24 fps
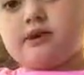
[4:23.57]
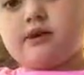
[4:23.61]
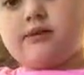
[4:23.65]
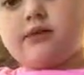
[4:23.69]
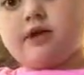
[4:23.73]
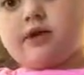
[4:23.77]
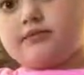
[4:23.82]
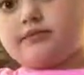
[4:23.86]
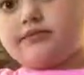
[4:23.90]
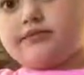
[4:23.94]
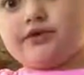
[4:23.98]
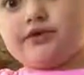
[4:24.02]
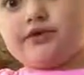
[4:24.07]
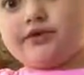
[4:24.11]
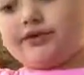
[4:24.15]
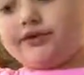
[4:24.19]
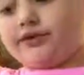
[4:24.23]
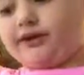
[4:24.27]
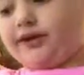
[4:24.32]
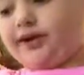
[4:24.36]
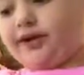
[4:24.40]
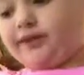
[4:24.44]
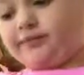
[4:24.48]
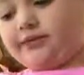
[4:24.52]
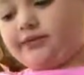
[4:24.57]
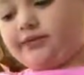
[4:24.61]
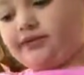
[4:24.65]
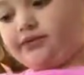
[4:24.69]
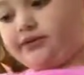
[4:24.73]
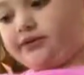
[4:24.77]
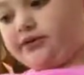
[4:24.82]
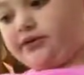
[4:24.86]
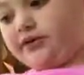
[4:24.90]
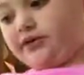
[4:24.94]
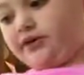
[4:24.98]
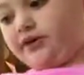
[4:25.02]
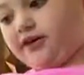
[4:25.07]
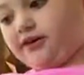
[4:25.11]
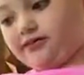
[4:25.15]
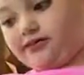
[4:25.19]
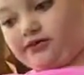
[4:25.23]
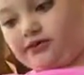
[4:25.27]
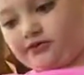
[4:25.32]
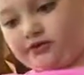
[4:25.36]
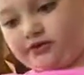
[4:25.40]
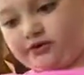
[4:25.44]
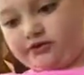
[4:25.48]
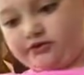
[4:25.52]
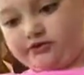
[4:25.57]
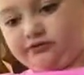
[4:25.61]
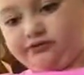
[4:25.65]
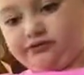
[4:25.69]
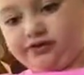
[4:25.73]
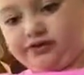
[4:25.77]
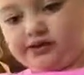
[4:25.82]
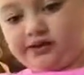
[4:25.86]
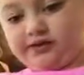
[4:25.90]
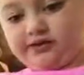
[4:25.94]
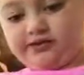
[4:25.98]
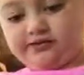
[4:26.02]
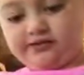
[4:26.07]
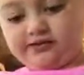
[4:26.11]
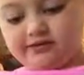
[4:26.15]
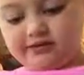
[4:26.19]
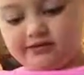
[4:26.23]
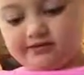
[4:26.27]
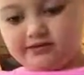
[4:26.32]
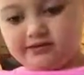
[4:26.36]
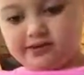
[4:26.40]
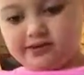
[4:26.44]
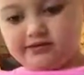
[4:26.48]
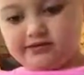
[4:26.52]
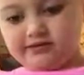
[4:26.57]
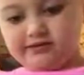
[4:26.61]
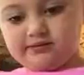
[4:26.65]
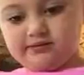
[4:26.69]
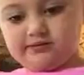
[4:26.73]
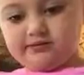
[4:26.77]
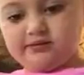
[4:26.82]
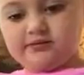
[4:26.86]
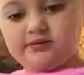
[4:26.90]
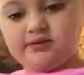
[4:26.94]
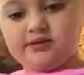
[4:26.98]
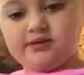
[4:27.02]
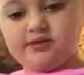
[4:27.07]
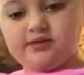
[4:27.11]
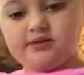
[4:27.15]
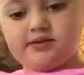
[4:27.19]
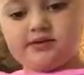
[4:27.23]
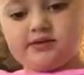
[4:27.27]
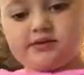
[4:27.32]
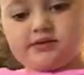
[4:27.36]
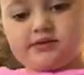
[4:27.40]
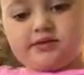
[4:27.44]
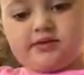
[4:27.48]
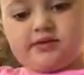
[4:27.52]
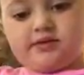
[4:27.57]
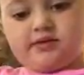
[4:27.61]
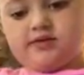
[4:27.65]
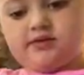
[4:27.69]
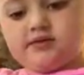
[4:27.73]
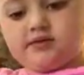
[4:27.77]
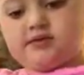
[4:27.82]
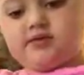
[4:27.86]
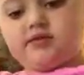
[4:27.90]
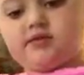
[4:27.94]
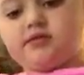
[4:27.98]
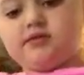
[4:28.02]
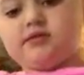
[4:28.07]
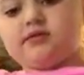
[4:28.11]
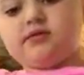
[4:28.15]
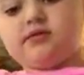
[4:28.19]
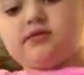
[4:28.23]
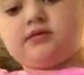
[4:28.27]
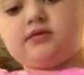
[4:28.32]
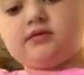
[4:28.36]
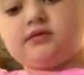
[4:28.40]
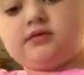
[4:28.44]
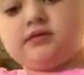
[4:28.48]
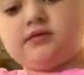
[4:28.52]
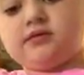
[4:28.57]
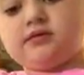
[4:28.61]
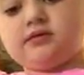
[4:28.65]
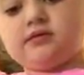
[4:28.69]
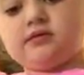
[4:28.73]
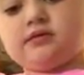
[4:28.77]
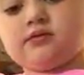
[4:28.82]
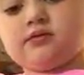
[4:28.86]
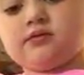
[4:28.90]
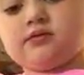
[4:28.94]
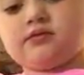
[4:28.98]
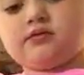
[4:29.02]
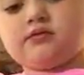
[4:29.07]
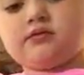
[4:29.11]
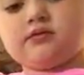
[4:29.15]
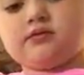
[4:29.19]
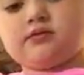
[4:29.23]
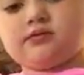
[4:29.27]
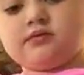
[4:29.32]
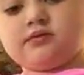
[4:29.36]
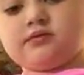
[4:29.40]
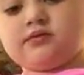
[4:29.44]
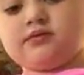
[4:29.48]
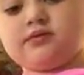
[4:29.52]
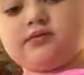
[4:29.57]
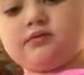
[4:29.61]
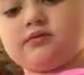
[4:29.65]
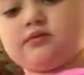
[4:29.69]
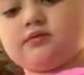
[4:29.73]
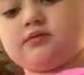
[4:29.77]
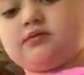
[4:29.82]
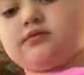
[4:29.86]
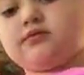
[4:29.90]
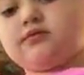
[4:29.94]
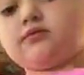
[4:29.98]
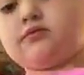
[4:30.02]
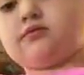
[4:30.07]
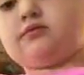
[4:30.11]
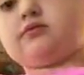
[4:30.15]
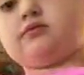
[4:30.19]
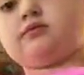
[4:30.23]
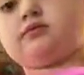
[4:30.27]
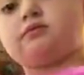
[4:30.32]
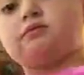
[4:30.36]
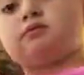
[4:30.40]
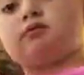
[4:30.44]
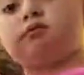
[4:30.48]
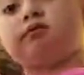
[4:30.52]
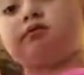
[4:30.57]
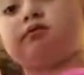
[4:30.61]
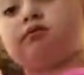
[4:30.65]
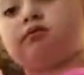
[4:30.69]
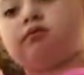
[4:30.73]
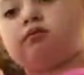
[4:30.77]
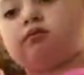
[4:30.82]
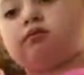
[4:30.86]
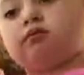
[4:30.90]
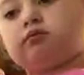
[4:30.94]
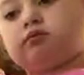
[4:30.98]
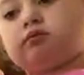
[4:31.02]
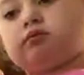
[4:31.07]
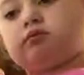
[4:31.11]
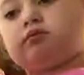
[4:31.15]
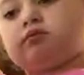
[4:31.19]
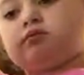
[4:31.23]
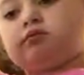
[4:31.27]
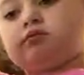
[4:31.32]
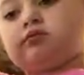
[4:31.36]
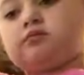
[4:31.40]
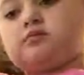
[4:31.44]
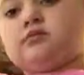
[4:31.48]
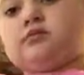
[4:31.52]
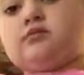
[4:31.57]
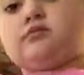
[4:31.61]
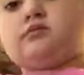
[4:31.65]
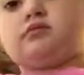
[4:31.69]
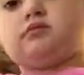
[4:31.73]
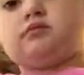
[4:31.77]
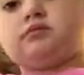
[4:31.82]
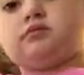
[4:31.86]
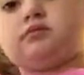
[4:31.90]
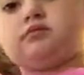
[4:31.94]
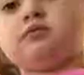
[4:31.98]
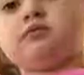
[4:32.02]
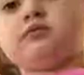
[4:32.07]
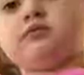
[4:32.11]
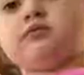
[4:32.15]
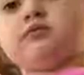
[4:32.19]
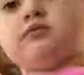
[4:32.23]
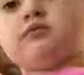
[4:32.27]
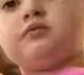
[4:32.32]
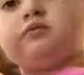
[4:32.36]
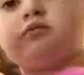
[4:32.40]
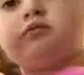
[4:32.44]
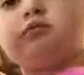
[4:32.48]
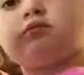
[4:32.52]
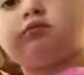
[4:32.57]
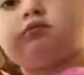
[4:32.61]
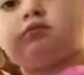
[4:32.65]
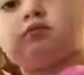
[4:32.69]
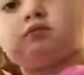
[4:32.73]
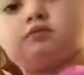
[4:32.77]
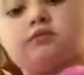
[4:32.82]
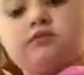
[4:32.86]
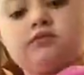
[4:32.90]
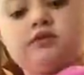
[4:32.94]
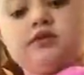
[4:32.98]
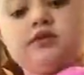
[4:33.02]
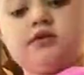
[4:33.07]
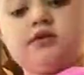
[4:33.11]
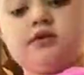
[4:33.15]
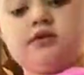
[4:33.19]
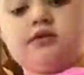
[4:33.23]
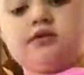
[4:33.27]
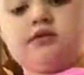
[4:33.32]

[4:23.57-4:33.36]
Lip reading: My mom didn't let me do it on the first video. Okay, so wait for me and then I'll get mine done. So I've got my water and soap. I'm just going to...